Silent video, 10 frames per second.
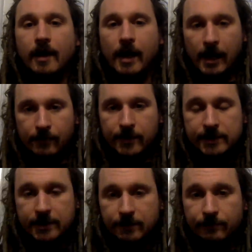I
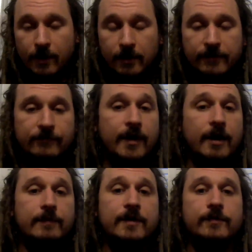was in the wrong
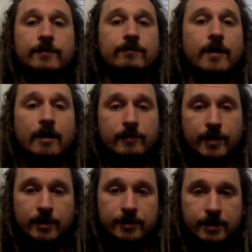environment with the wrong
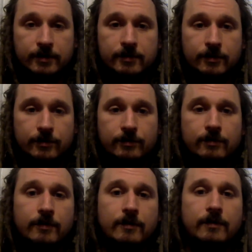person
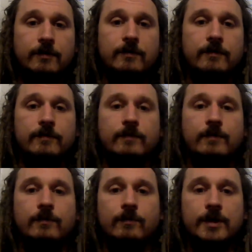who
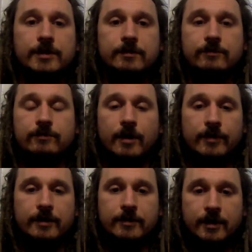was
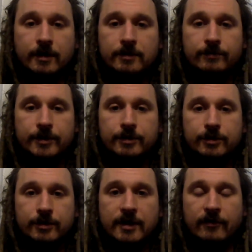throwing things when he
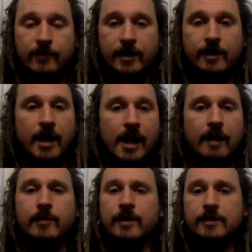shouldn't have been.
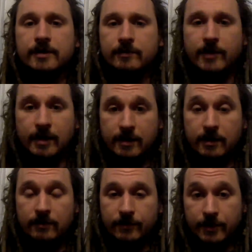I participated
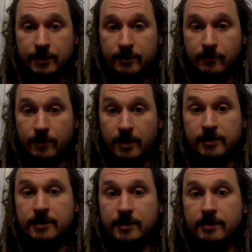in throwing some
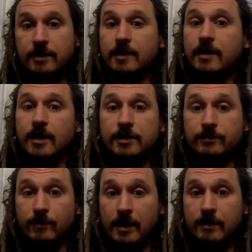rocks as
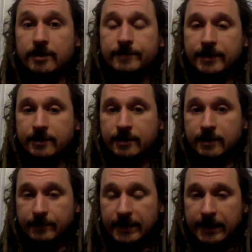well, especially
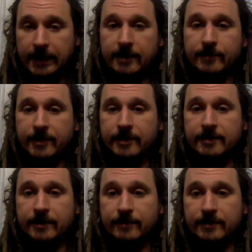in the beginning,
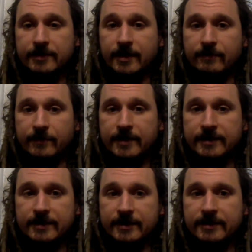because I was like, what
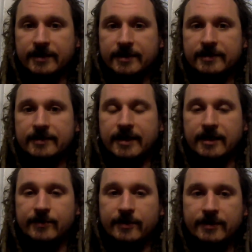is this? Like, it's an
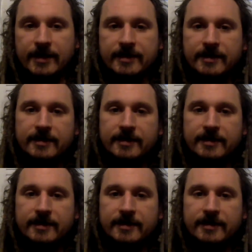animal. Like